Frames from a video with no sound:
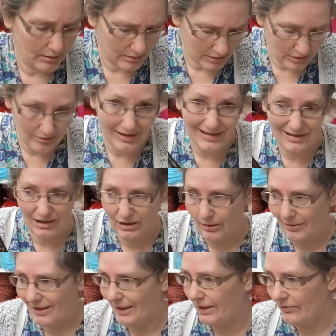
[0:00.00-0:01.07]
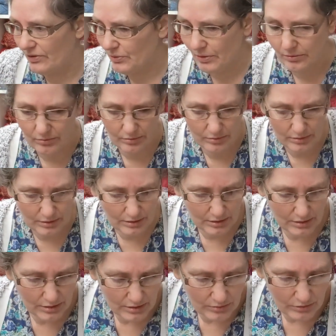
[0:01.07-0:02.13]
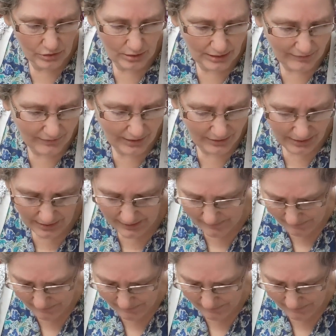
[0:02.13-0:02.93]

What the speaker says: So that's going to go in here as well. I shall leave that there.